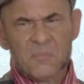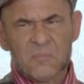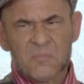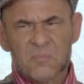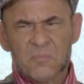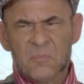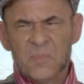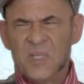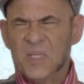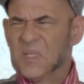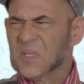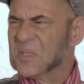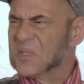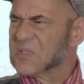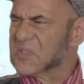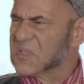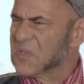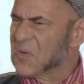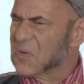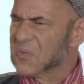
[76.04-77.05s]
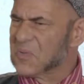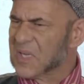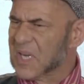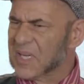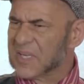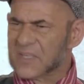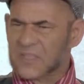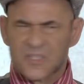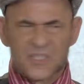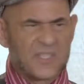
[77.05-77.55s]
being a
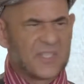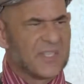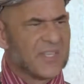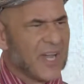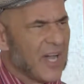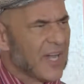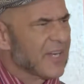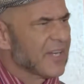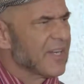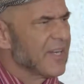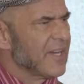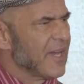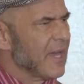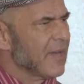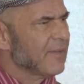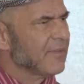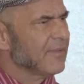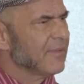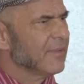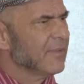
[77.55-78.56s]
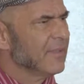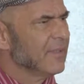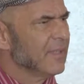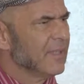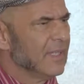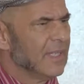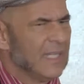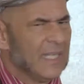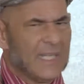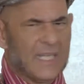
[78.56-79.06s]
stonecutter is not enough.
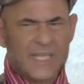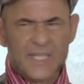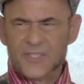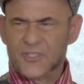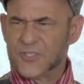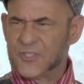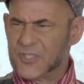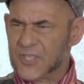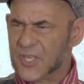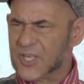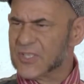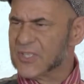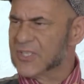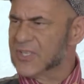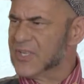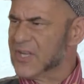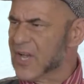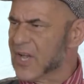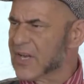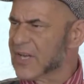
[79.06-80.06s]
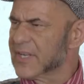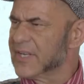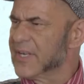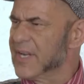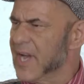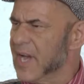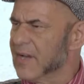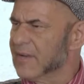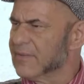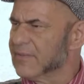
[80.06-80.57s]
It's just not
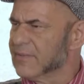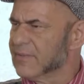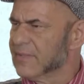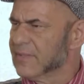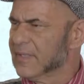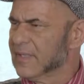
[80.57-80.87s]
enough.